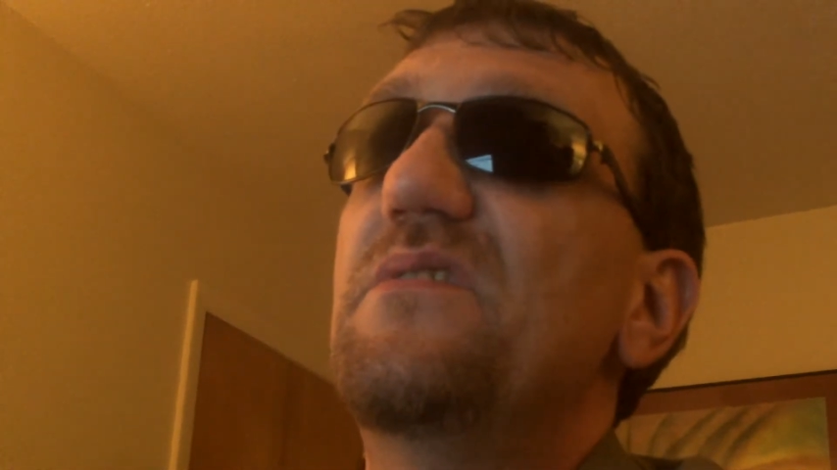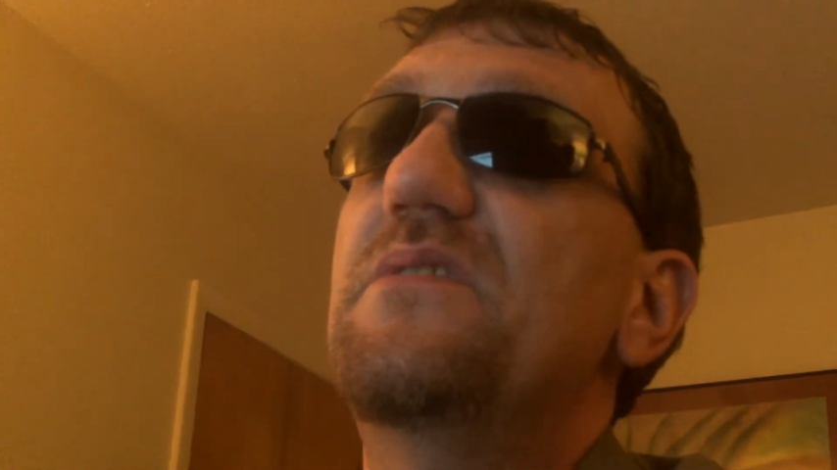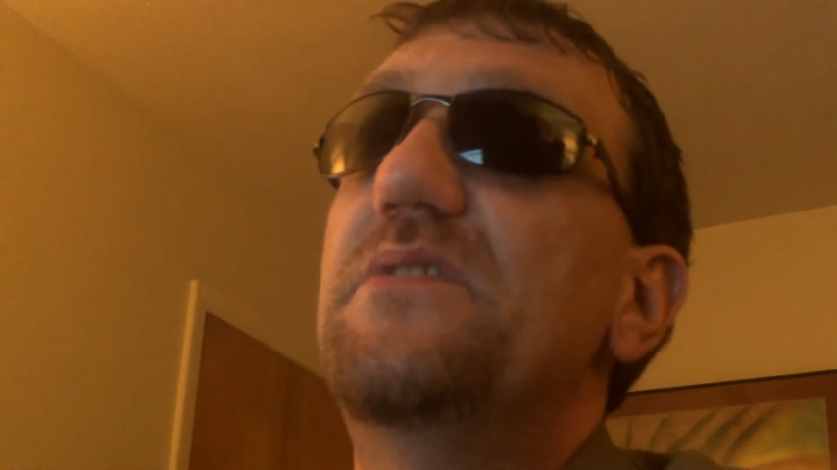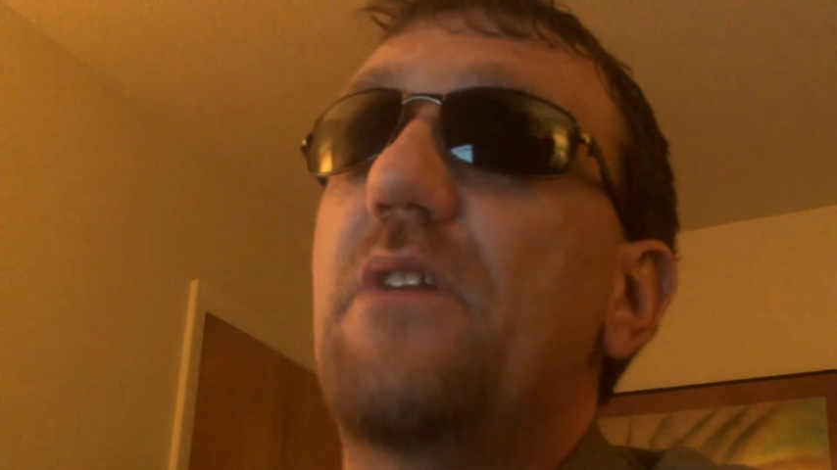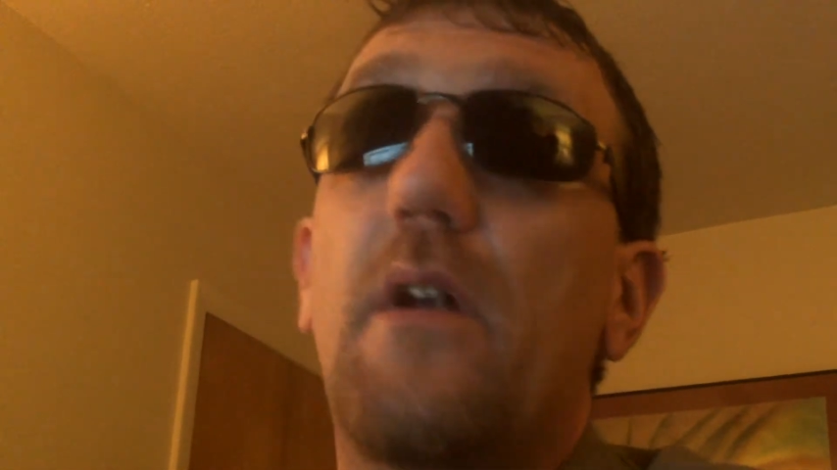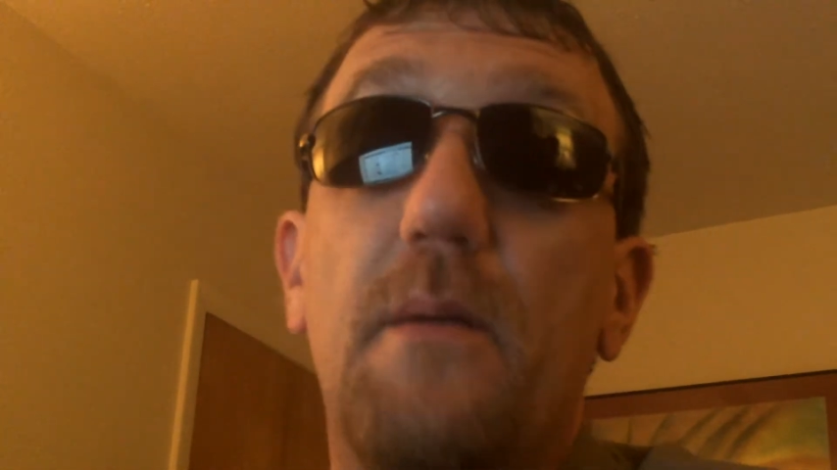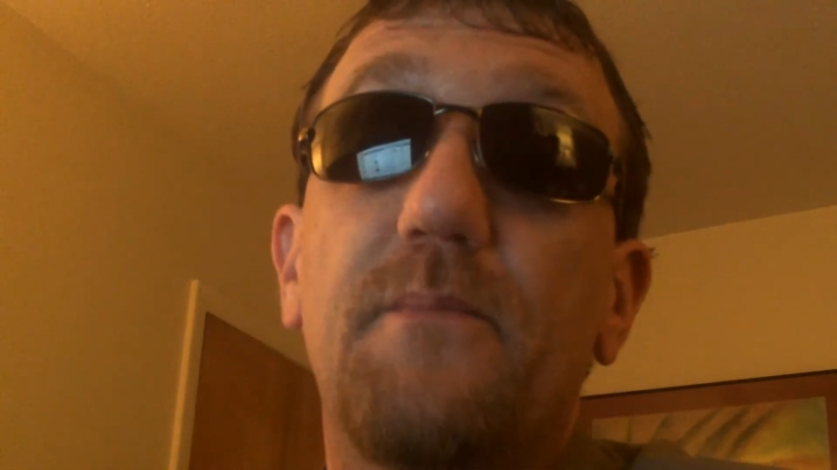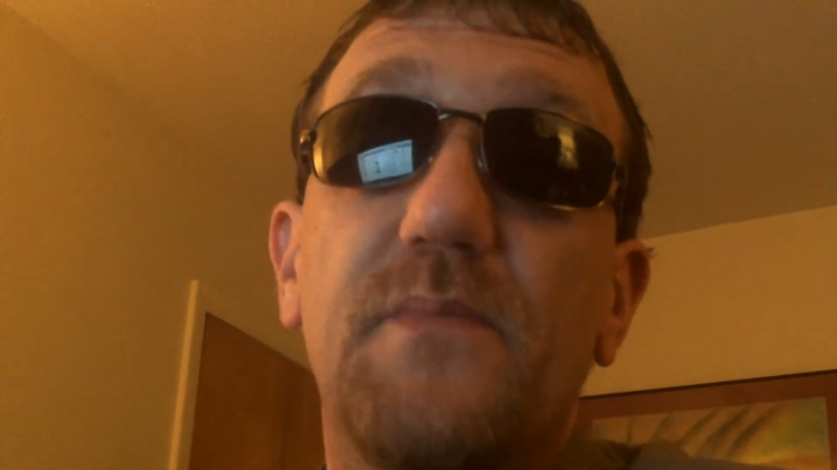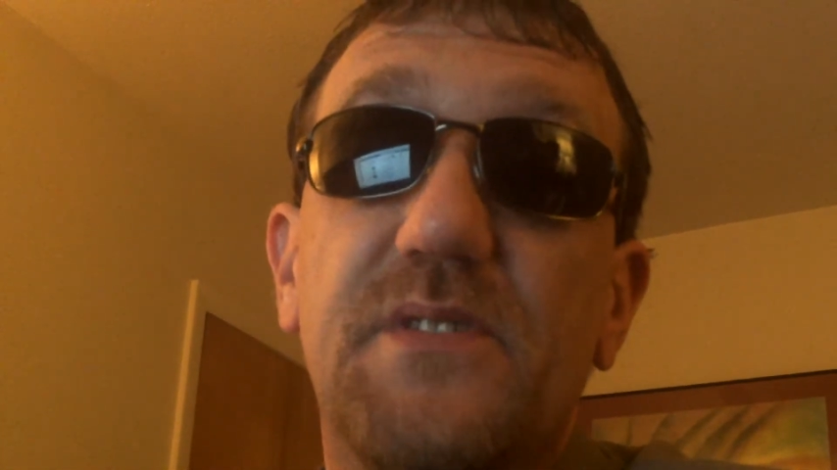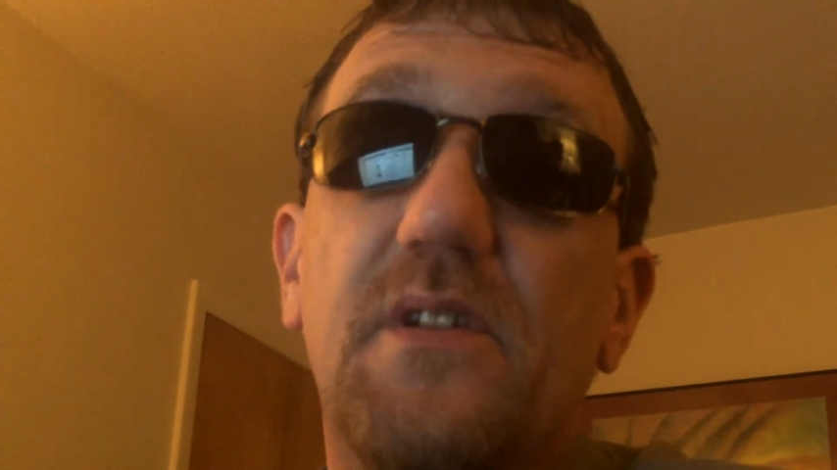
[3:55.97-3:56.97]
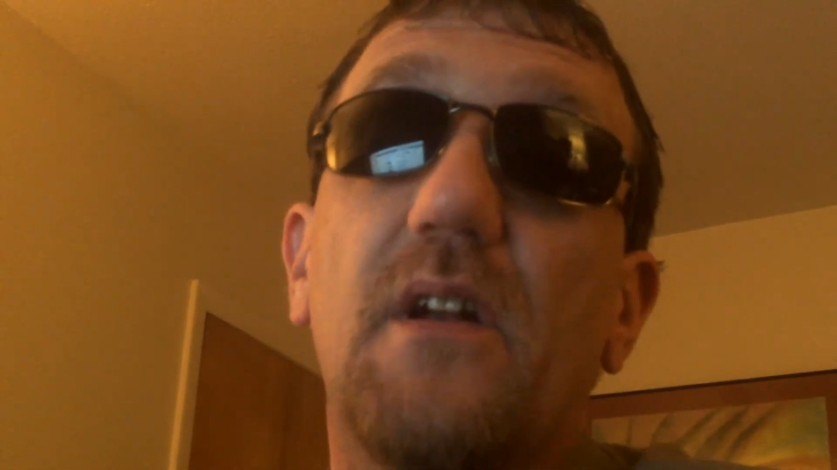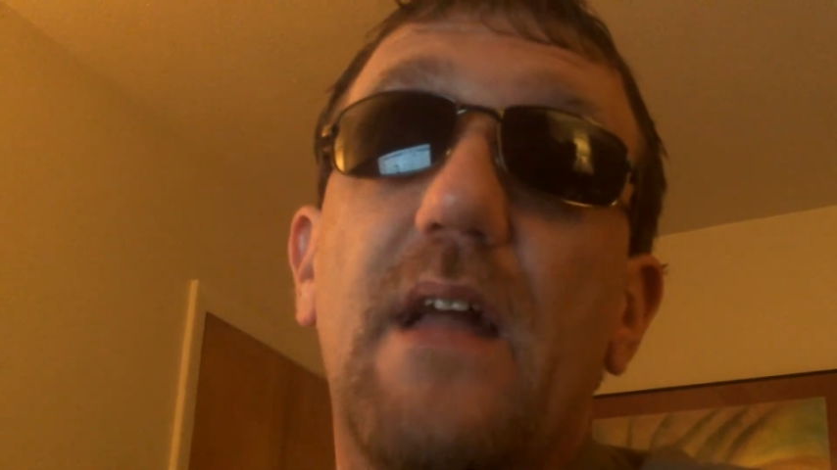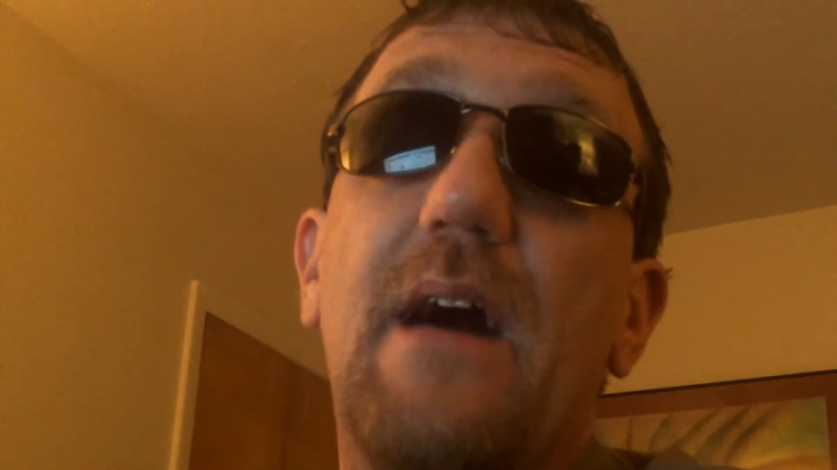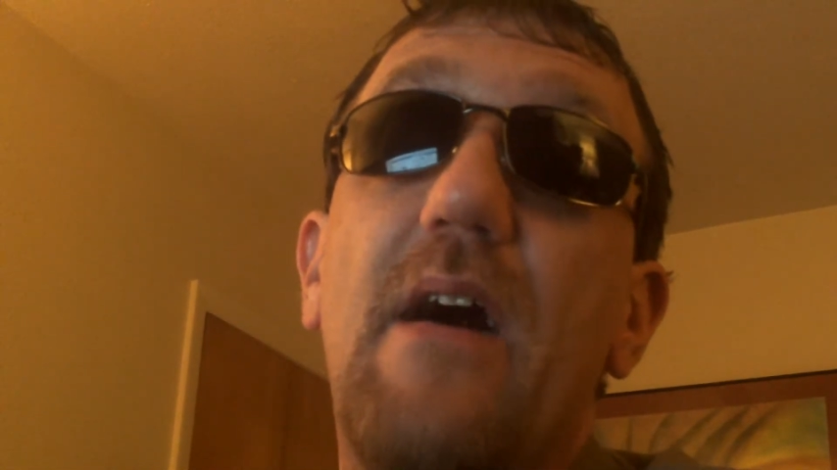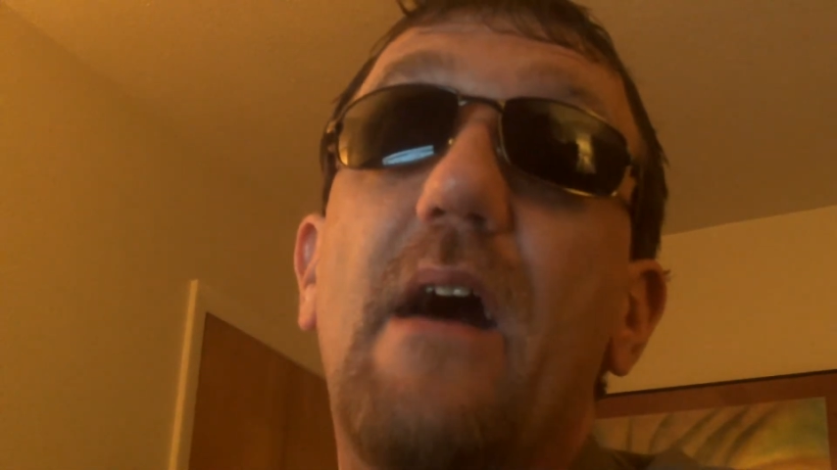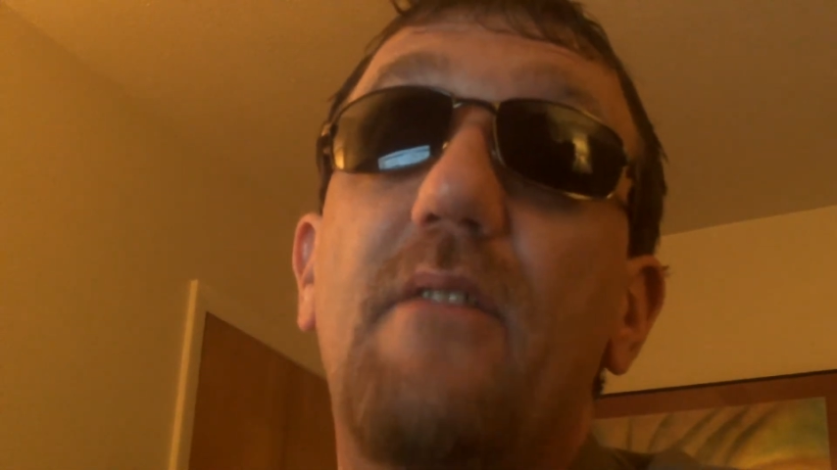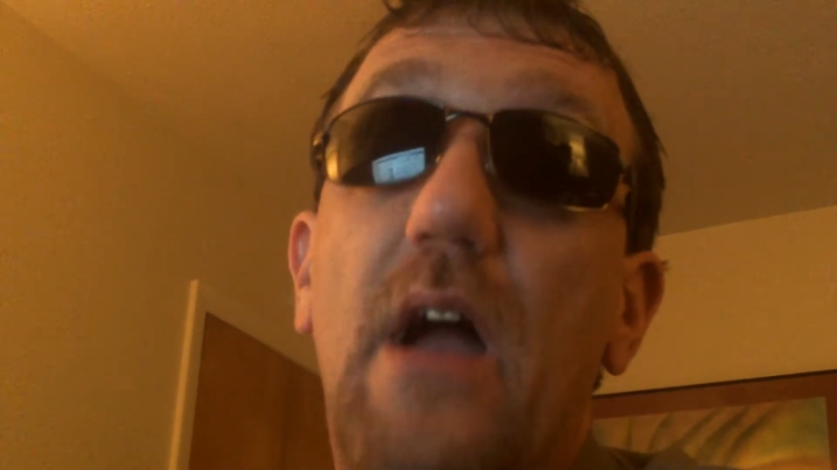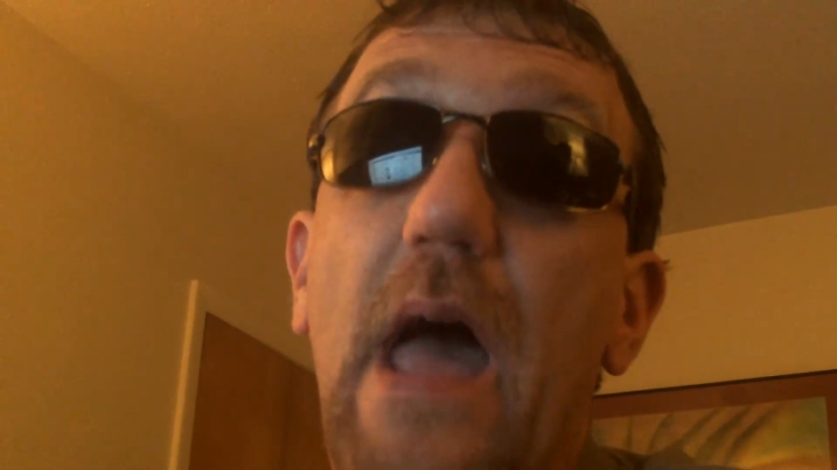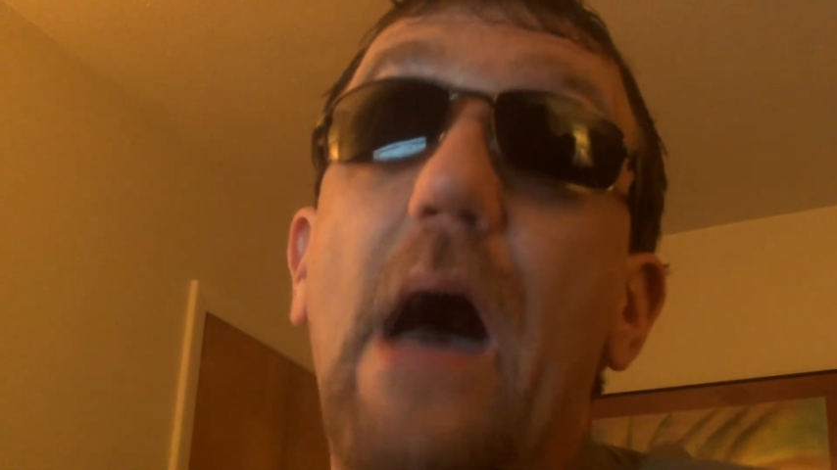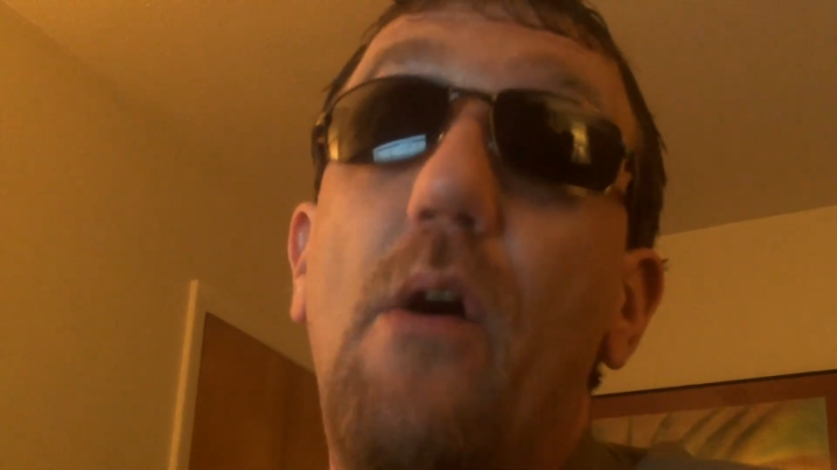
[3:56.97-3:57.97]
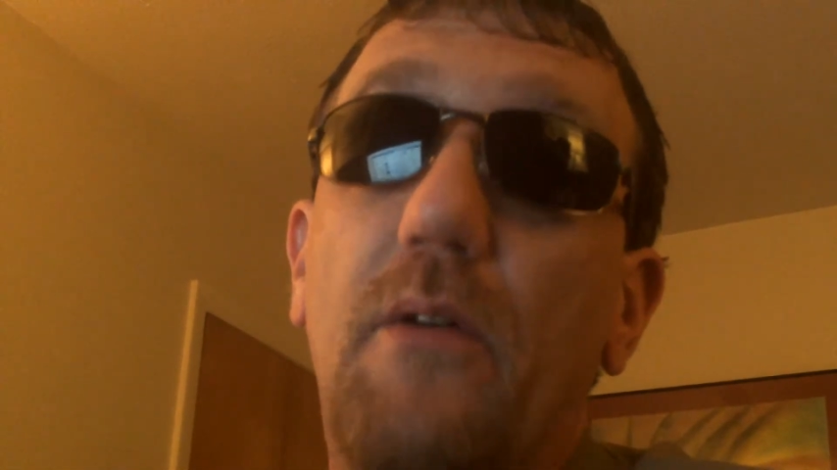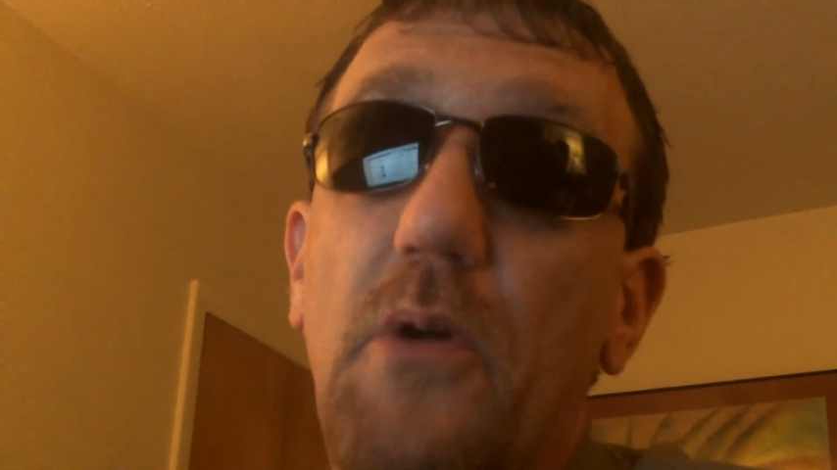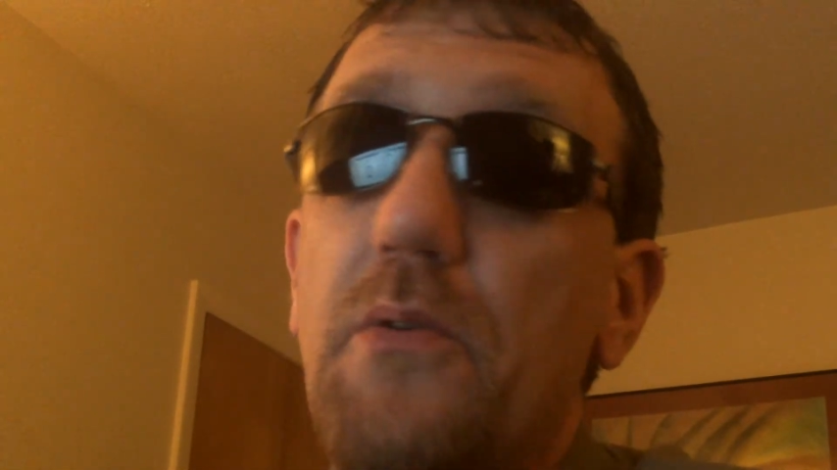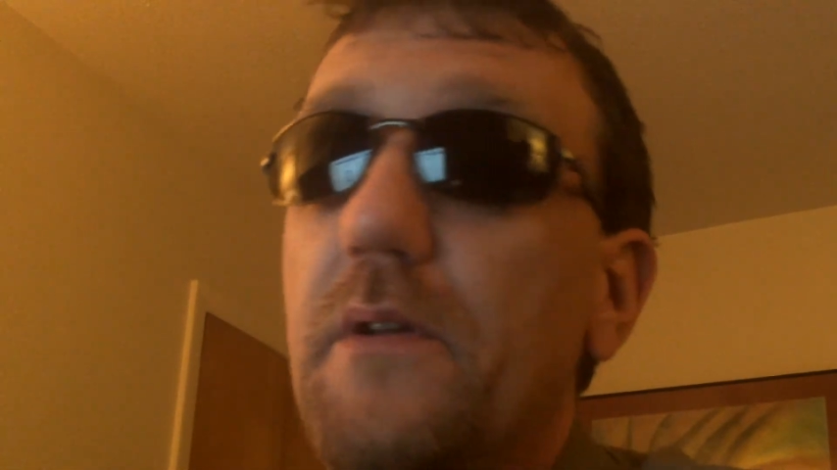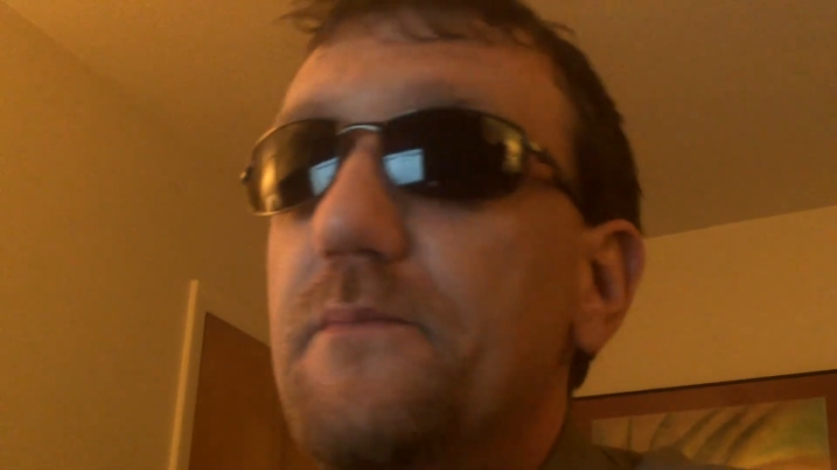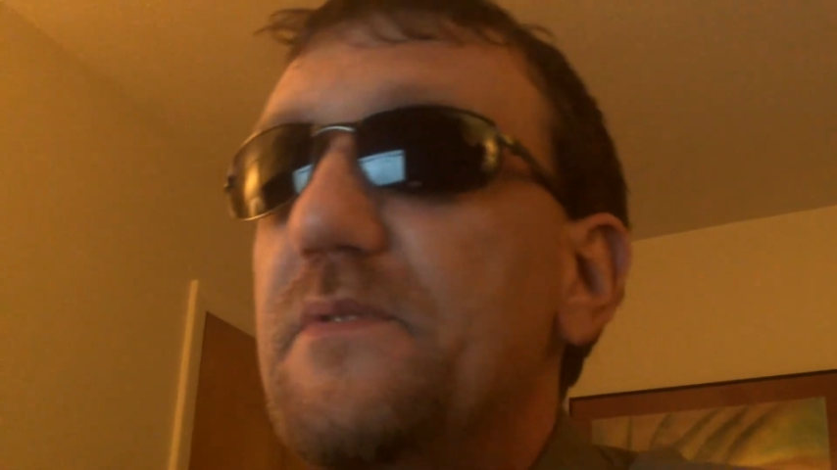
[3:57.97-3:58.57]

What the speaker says: start it out how I wrote it.